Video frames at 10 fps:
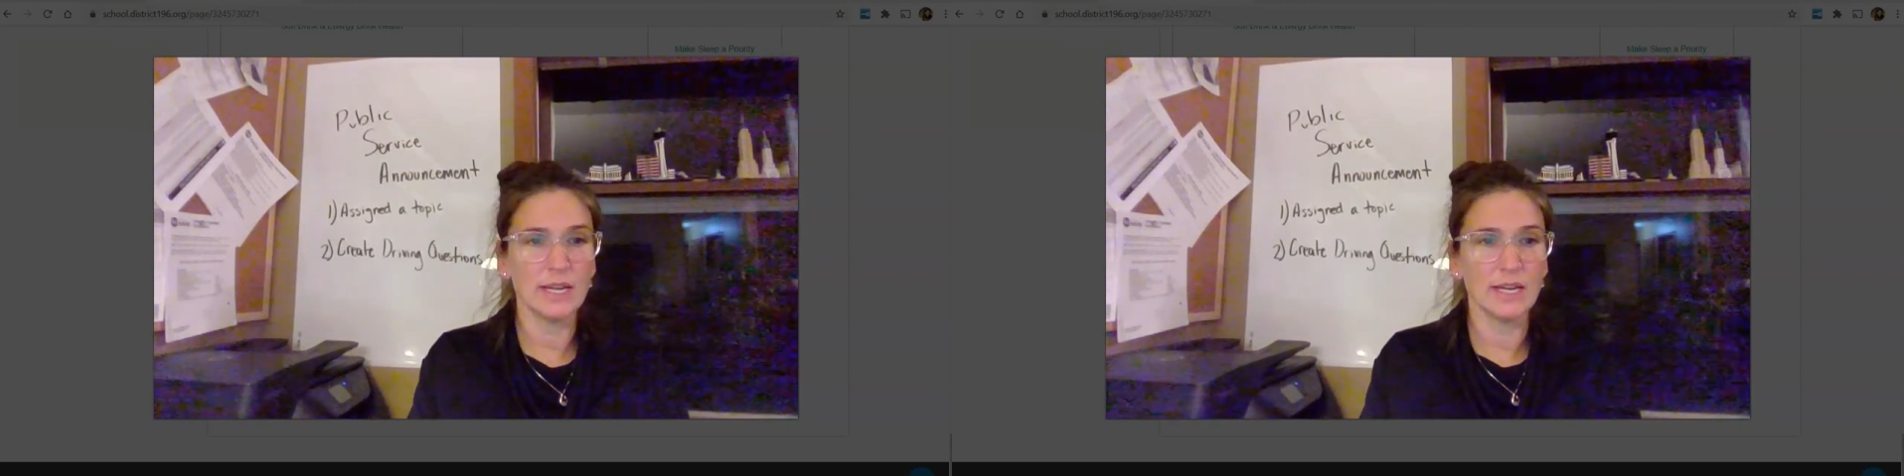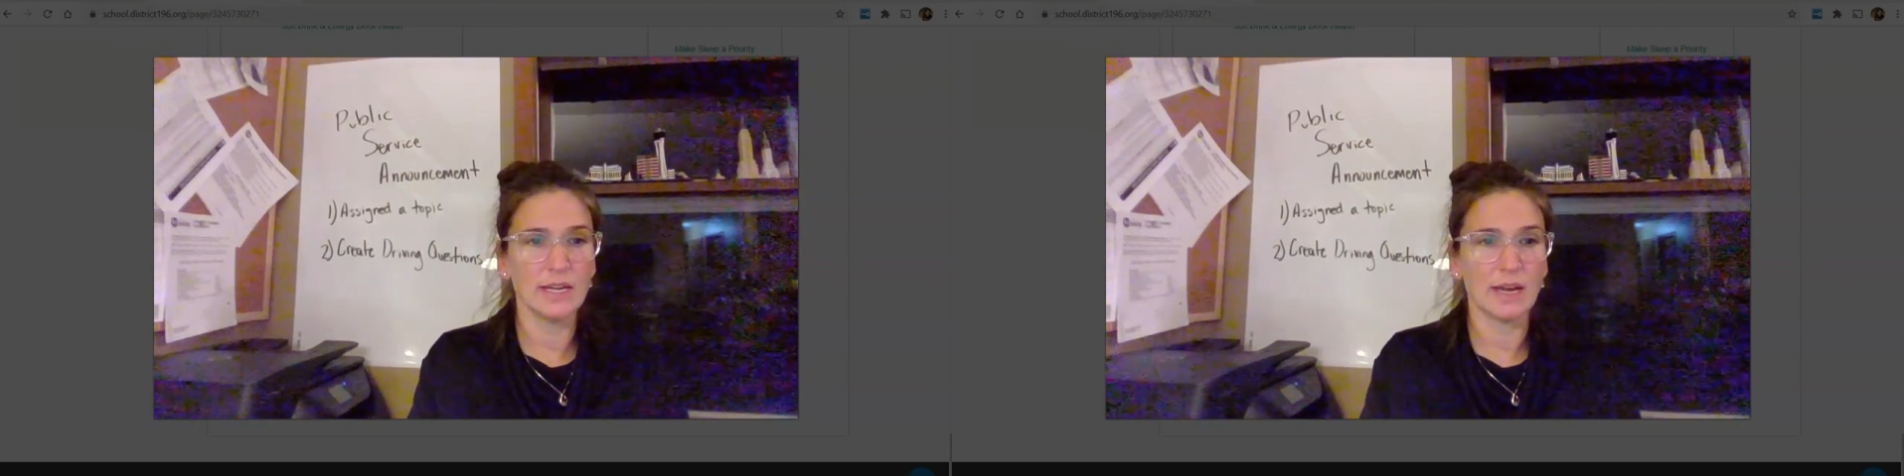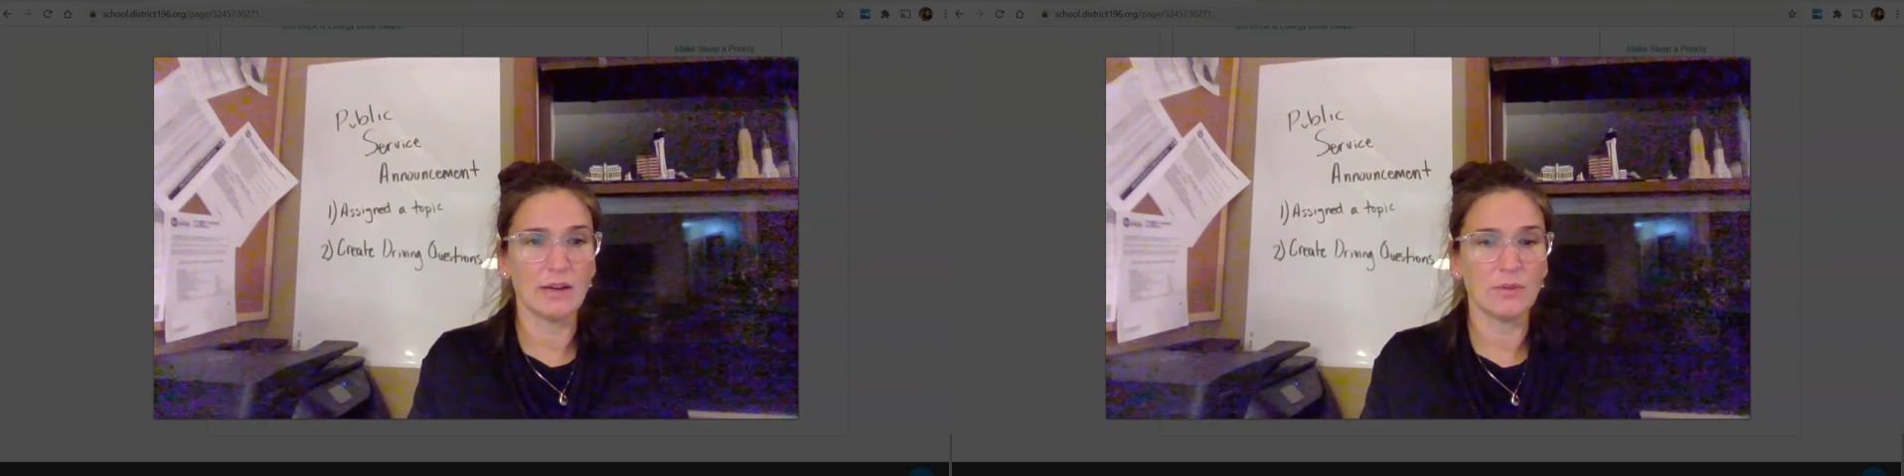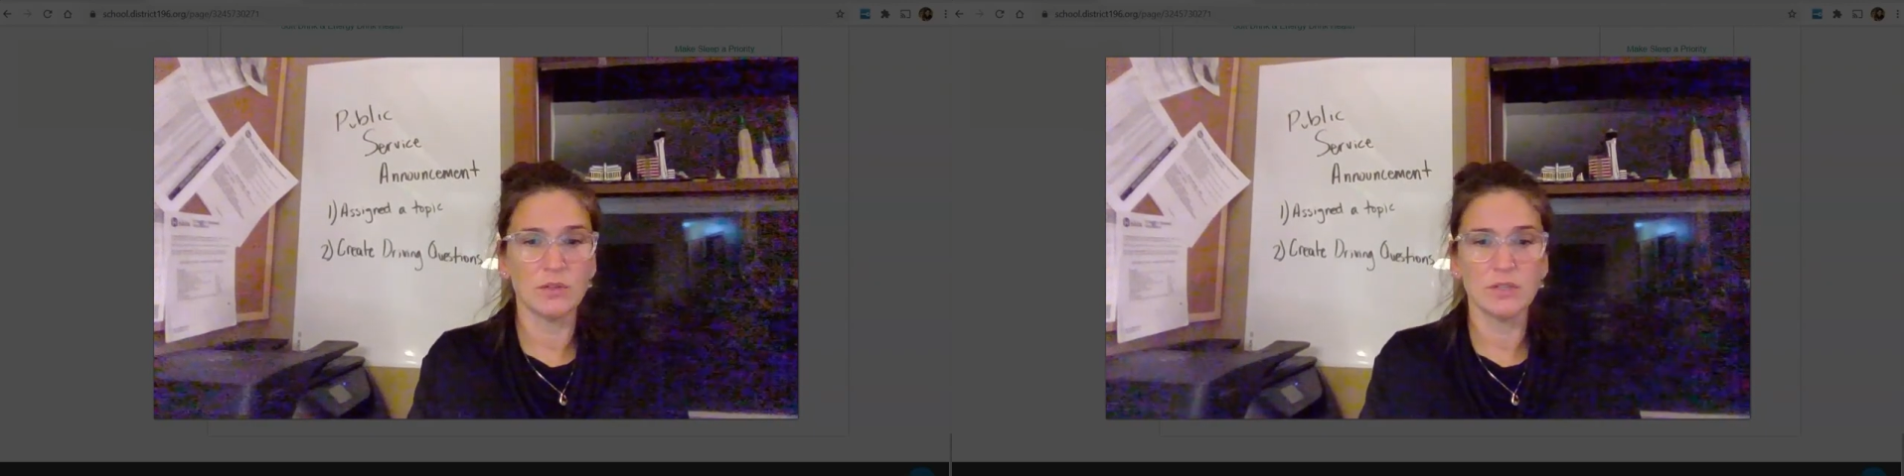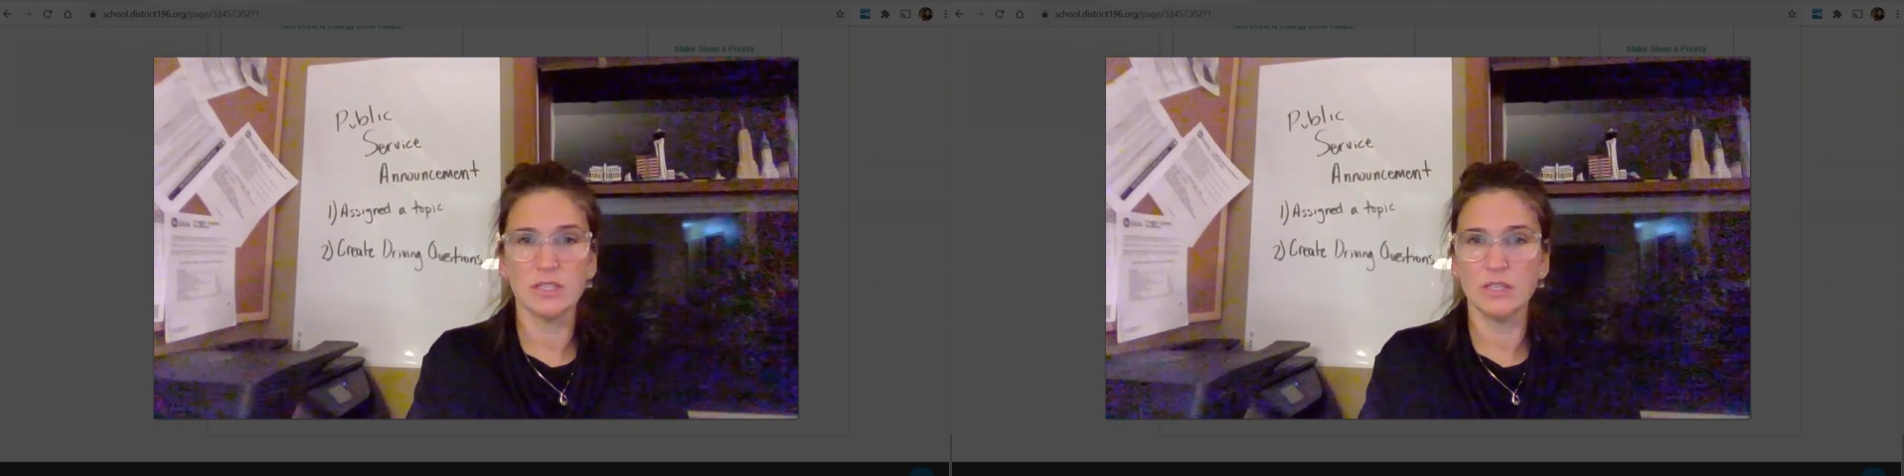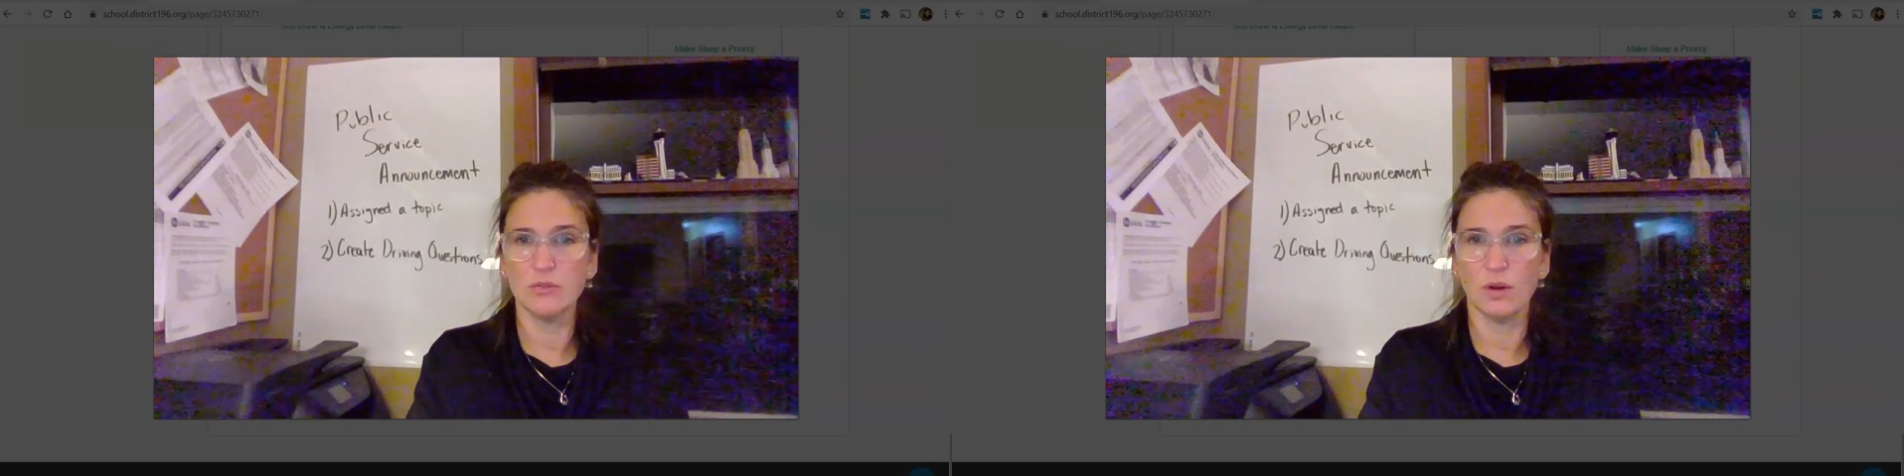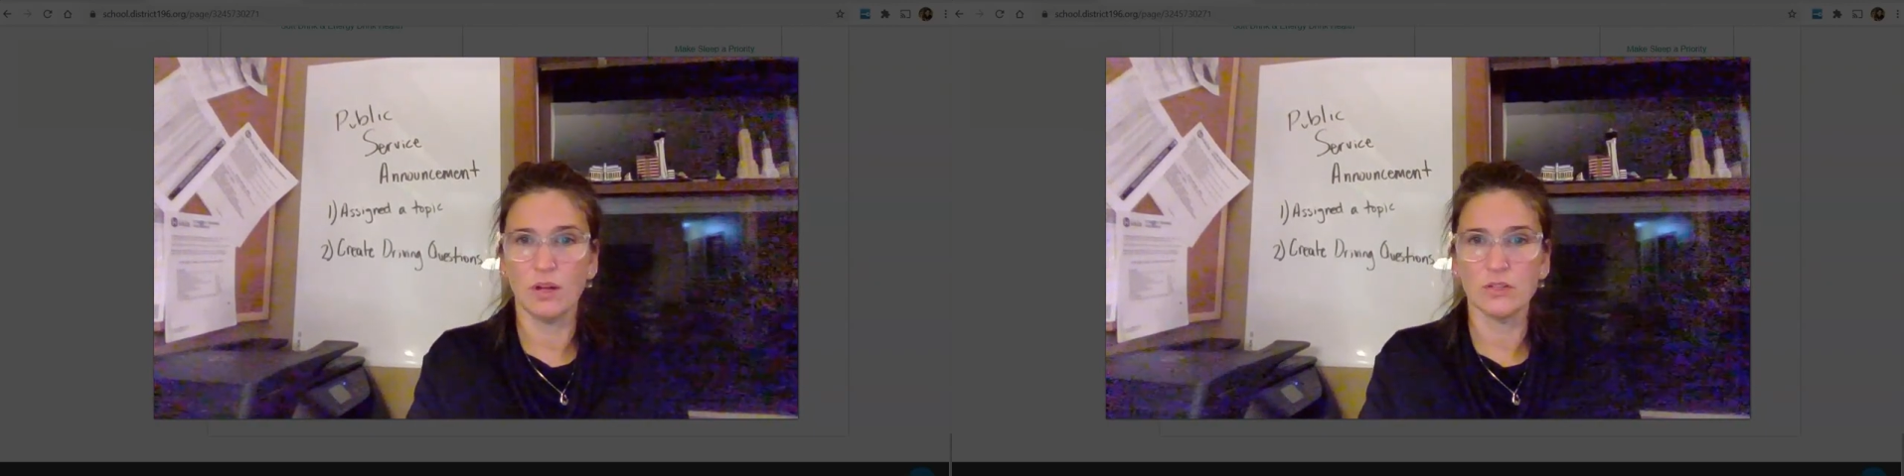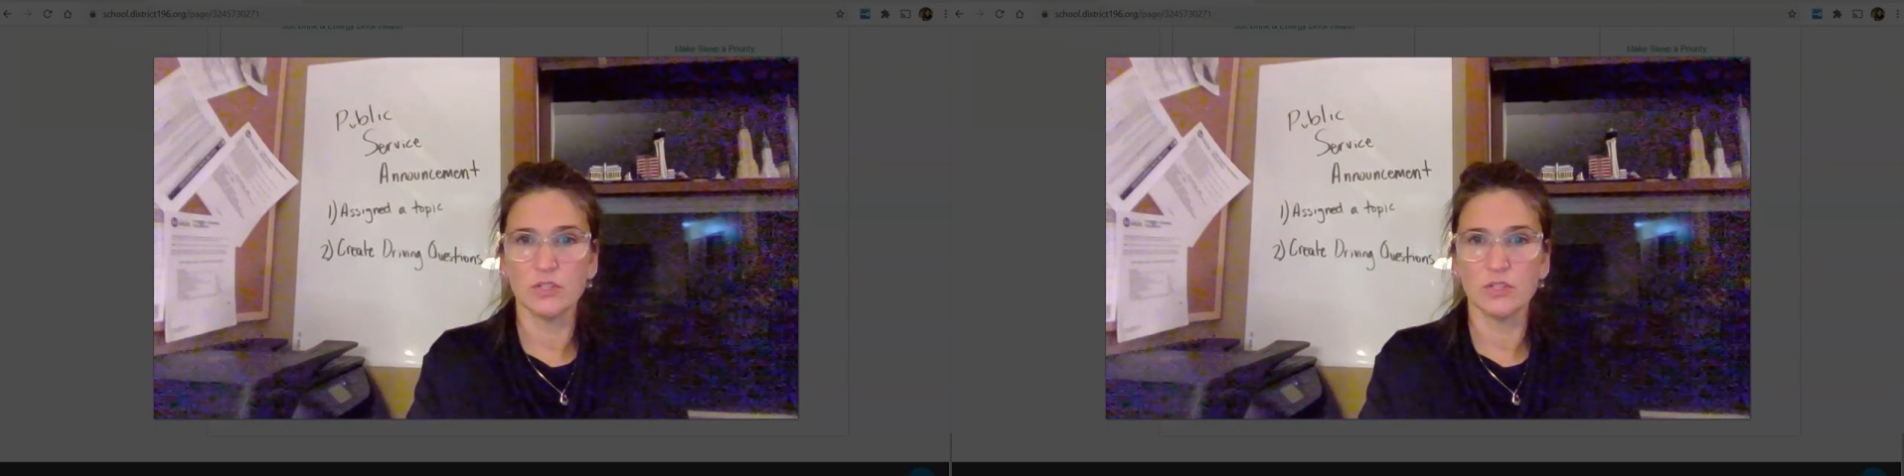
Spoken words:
and I will see you all